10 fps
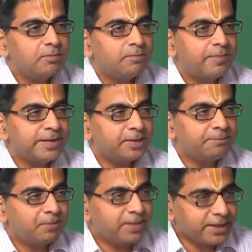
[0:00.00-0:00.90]
But in
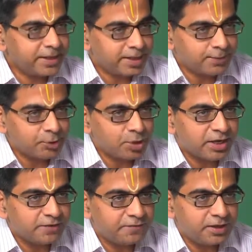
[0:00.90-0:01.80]
public key
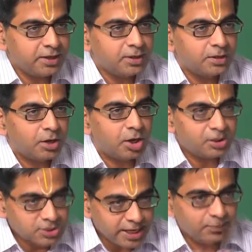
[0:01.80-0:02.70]
cryptography
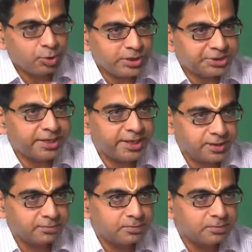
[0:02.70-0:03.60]
also I am doing the sharing.